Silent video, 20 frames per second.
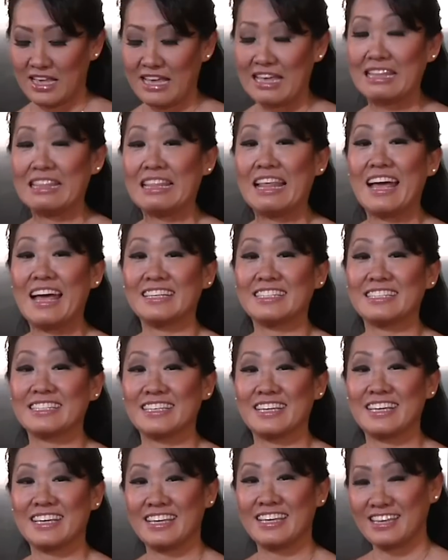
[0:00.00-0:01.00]
And
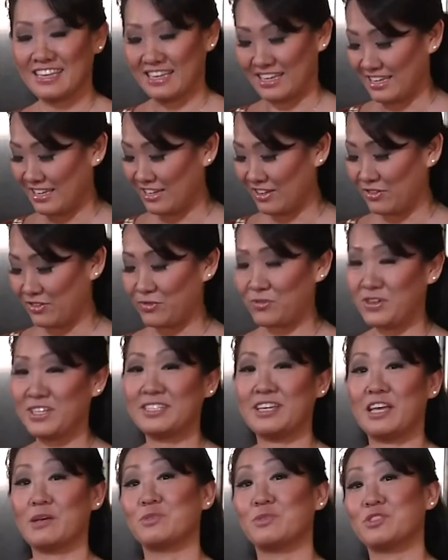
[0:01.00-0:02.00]
lastly, 3
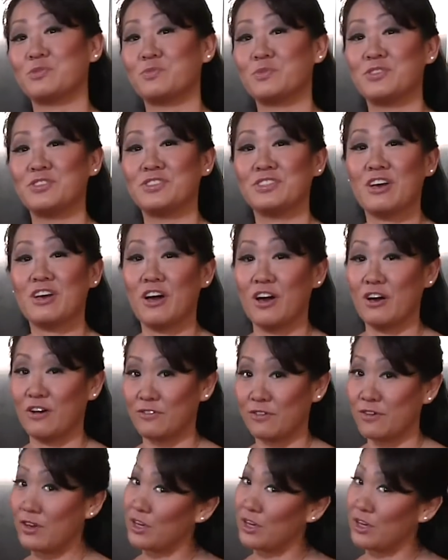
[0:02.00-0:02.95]
tablespoons of